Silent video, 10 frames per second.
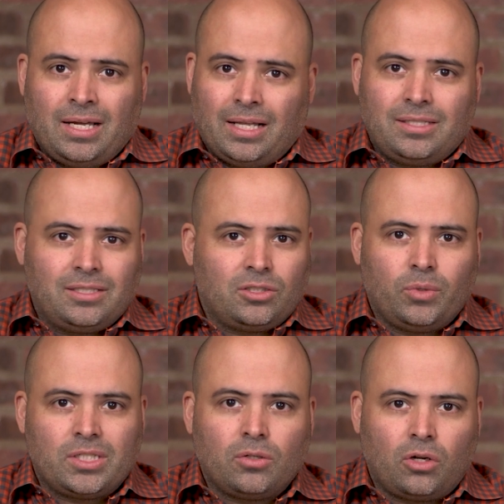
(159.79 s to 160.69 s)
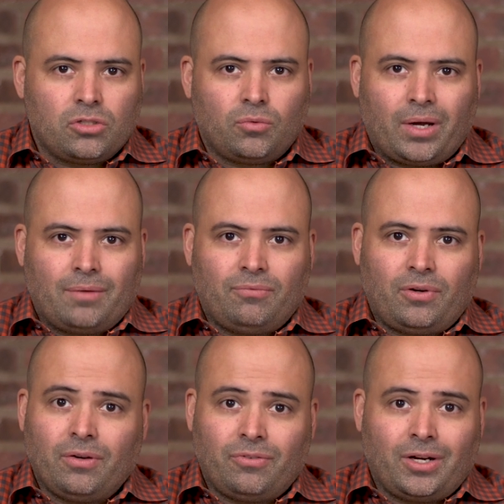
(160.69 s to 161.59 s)
And this is a reason also why I'm
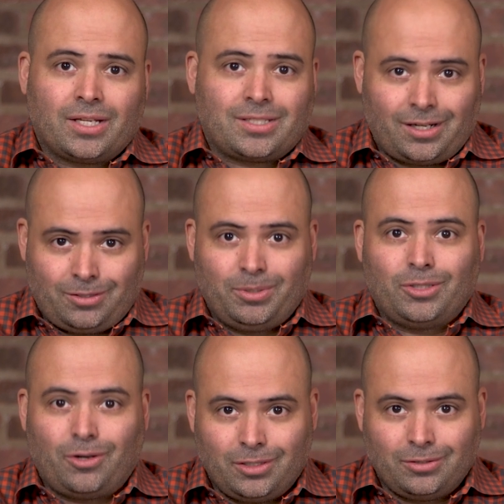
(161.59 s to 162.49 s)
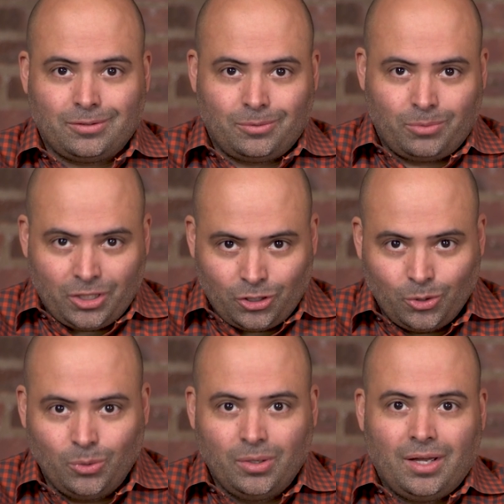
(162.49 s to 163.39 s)
very, very excited to be talking with
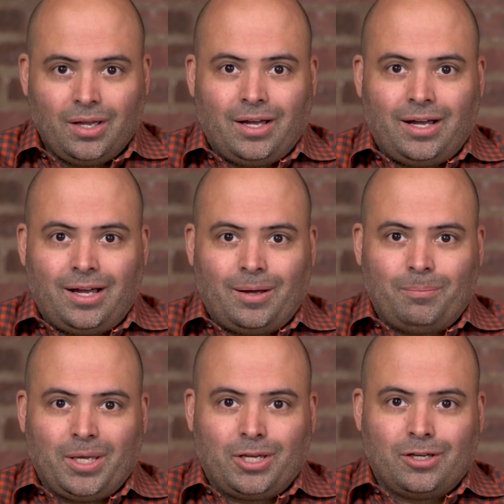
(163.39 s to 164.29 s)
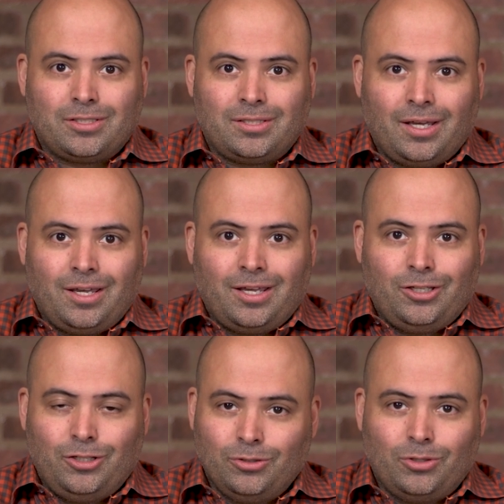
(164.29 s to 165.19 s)
you uh, because
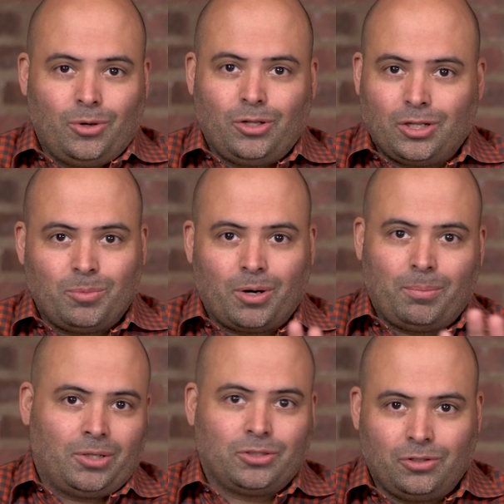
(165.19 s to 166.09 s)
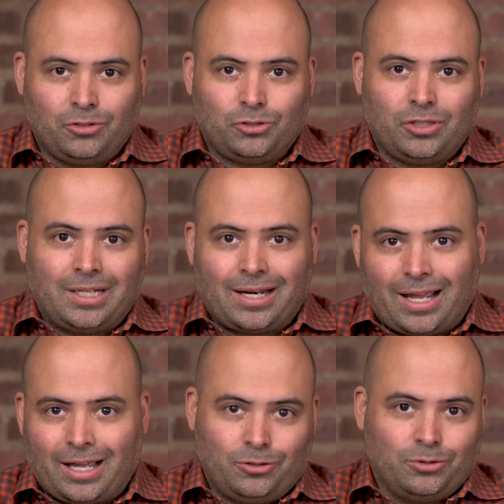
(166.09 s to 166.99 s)
you know a lot more about culture than
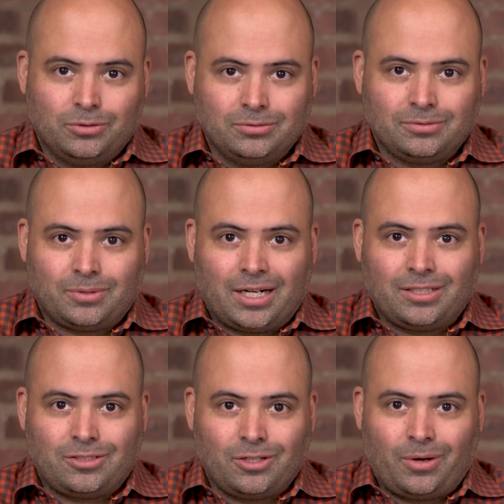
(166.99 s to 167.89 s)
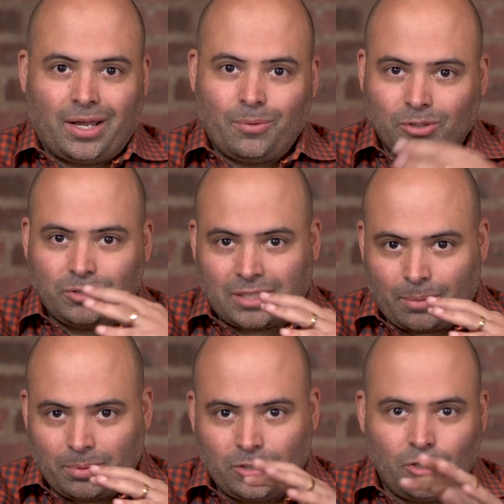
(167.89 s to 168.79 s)
I do, right? So I want to
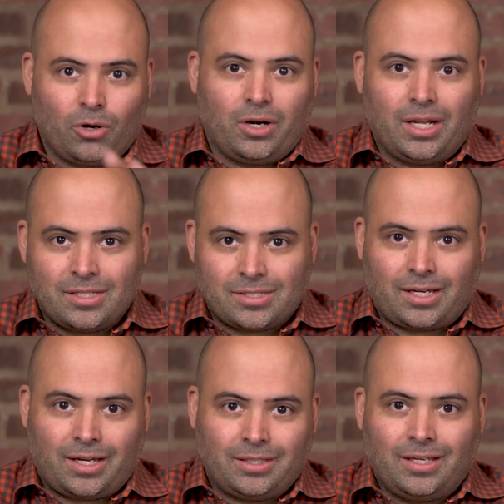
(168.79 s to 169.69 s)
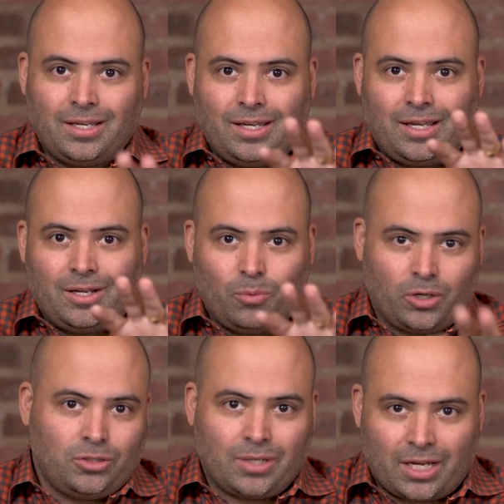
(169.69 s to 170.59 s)
tap in your insight in
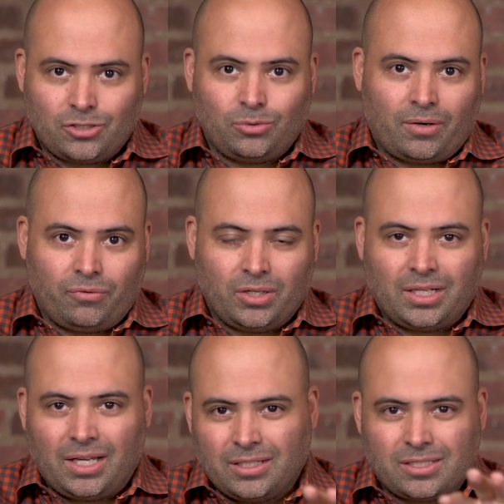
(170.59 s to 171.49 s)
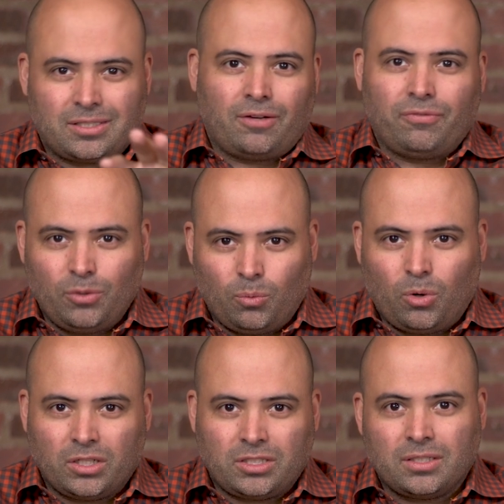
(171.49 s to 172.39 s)
what you guys do every day, in the stuff you
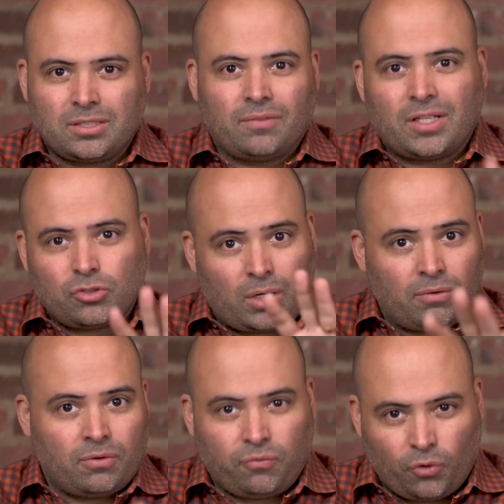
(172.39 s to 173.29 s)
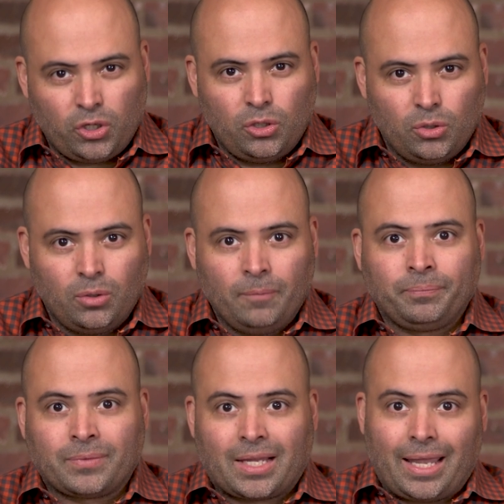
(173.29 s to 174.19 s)
watch, in the stuff that's relevant for you,
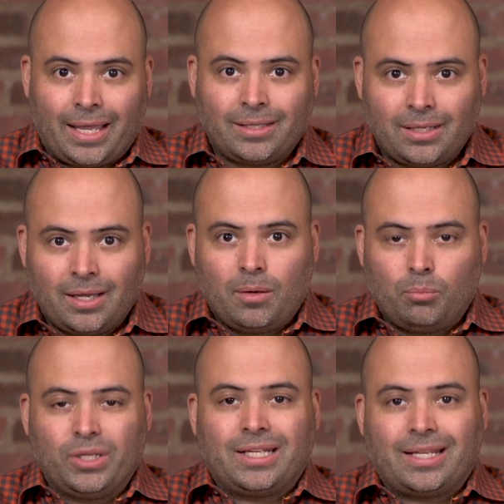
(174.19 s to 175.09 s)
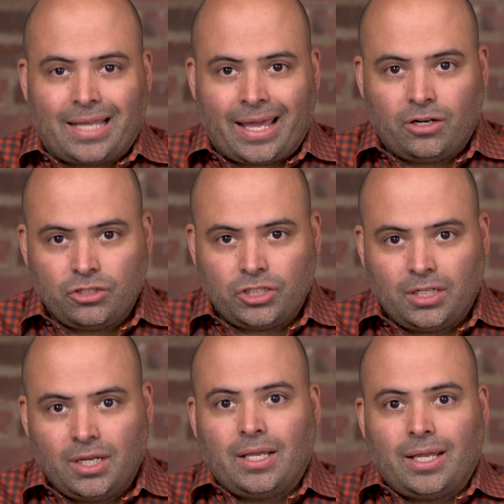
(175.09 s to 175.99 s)
and bring that
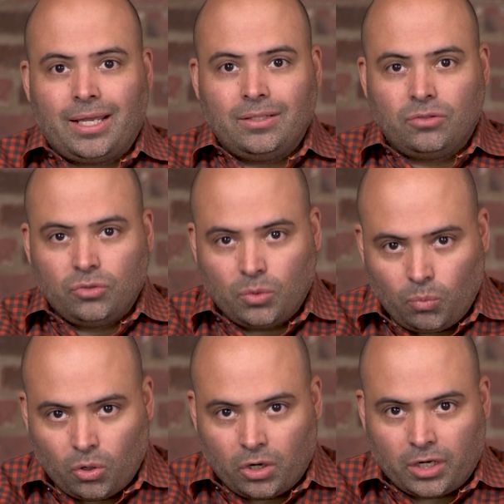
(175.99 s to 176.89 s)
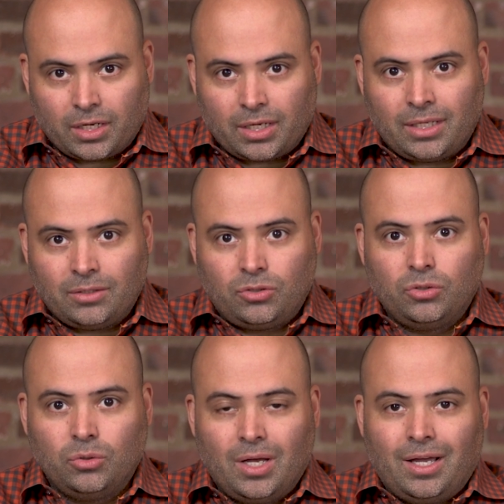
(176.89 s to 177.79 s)
energy into the work,
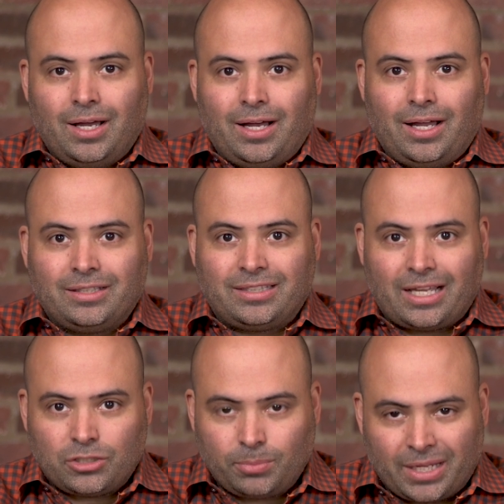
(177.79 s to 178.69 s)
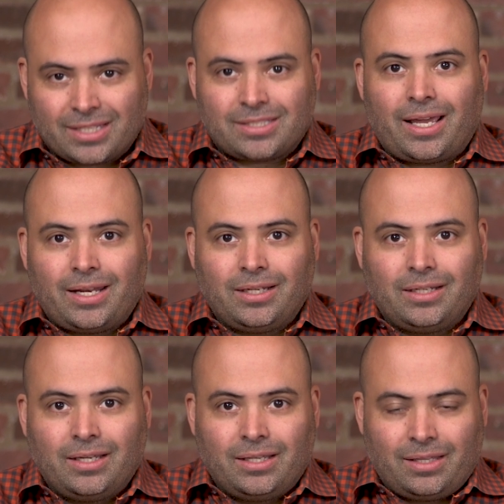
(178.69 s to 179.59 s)
into uh, tangible,
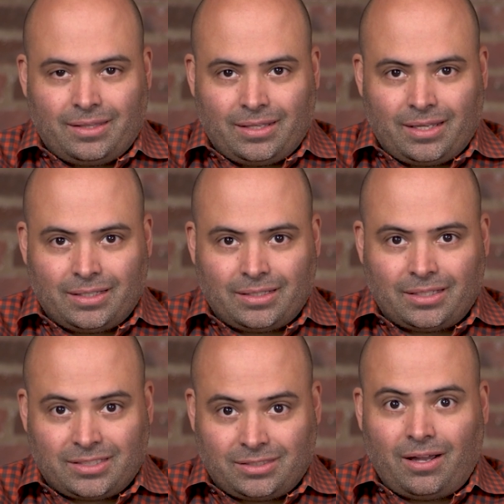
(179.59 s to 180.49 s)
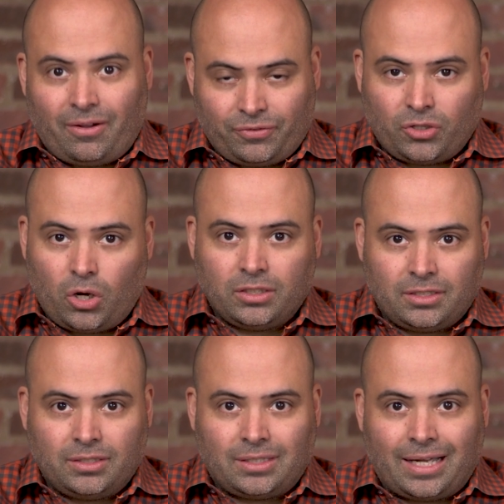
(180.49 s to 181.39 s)
exciting uh, stuff, content,